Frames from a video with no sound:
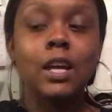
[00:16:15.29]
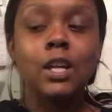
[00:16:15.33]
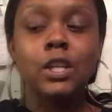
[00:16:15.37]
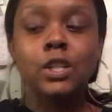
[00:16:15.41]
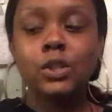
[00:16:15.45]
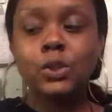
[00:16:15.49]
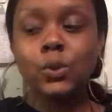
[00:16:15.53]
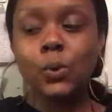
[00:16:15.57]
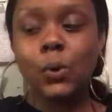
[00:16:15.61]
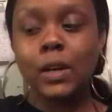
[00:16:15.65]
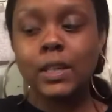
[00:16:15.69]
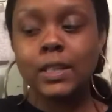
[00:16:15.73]

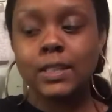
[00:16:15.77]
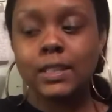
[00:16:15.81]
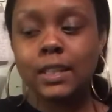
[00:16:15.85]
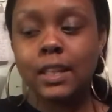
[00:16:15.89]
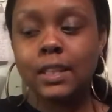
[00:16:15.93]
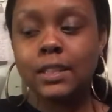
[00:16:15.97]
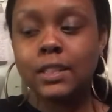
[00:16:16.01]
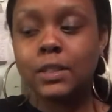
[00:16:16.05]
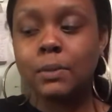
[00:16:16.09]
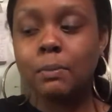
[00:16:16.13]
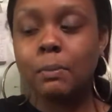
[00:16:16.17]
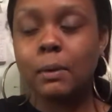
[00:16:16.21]
So I
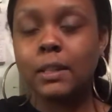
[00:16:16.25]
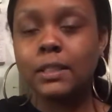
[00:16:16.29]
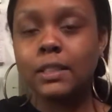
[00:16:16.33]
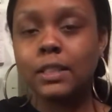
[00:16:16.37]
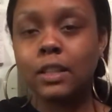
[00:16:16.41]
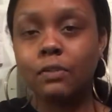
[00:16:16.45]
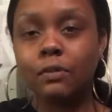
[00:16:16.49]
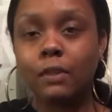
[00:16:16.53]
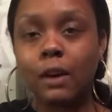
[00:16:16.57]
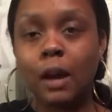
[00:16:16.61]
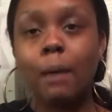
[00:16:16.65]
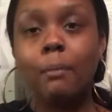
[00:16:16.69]
said to
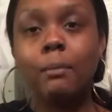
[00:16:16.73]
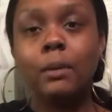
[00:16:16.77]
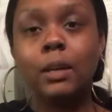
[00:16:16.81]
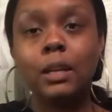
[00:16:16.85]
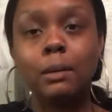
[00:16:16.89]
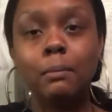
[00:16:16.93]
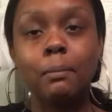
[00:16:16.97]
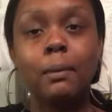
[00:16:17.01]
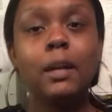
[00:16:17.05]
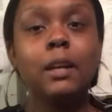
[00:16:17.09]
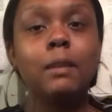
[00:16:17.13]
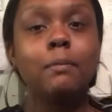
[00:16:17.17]
myself, I'm going
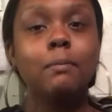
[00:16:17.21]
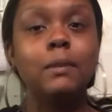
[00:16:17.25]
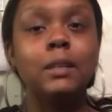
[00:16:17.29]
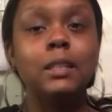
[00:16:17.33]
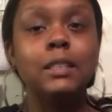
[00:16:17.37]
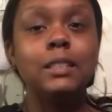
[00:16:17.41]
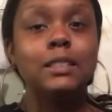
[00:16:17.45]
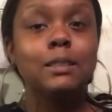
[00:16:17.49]
to make me